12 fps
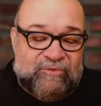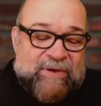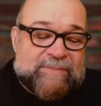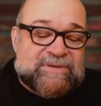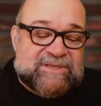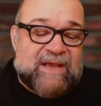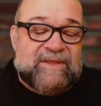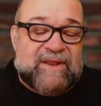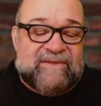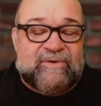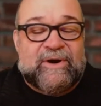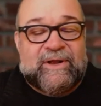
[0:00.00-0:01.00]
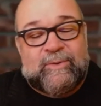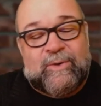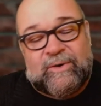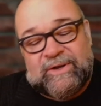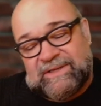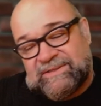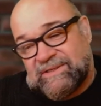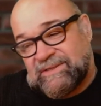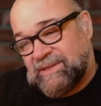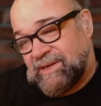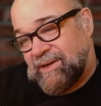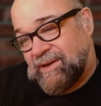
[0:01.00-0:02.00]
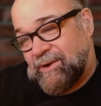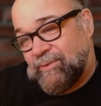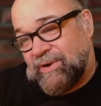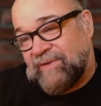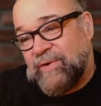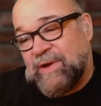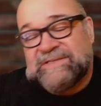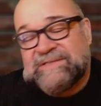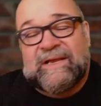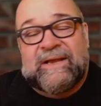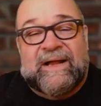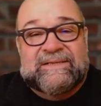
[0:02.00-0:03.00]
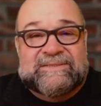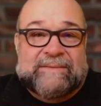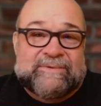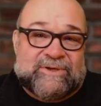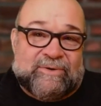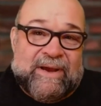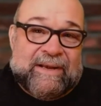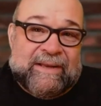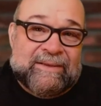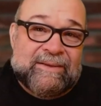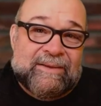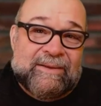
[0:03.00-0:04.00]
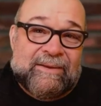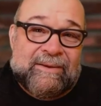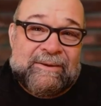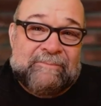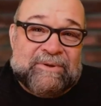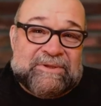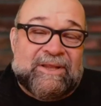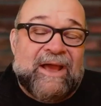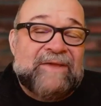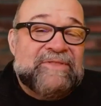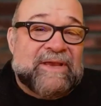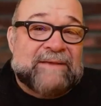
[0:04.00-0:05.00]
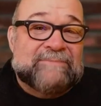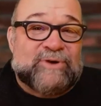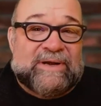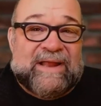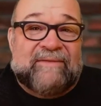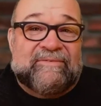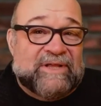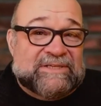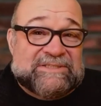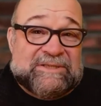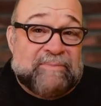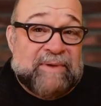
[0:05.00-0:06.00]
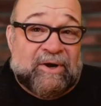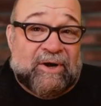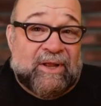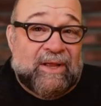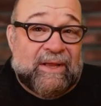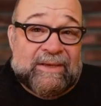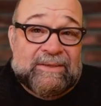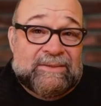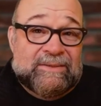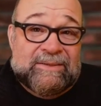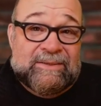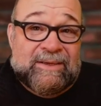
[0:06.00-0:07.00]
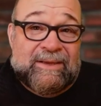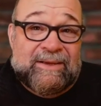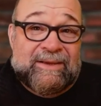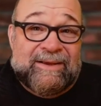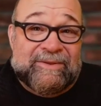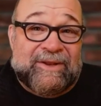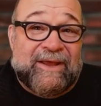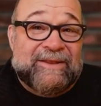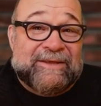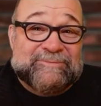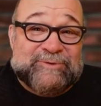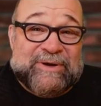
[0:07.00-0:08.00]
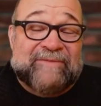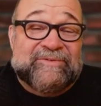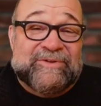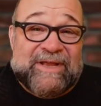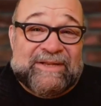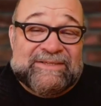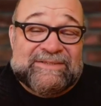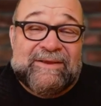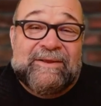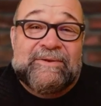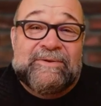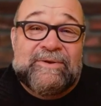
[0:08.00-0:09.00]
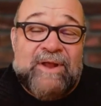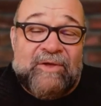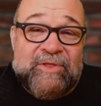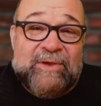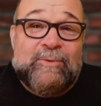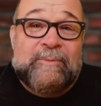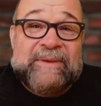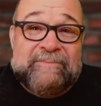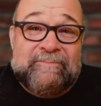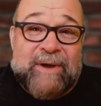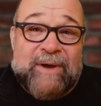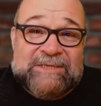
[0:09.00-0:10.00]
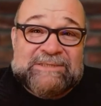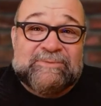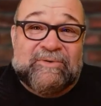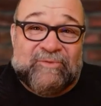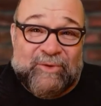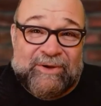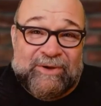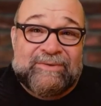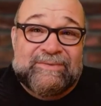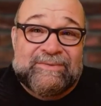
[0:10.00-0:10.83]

famous line that I've already quoted, he says, whatever you ask in God's name is granted. But the line that comes right after that's the better line. And the line that comes right after that is, nothing will be impossible for you.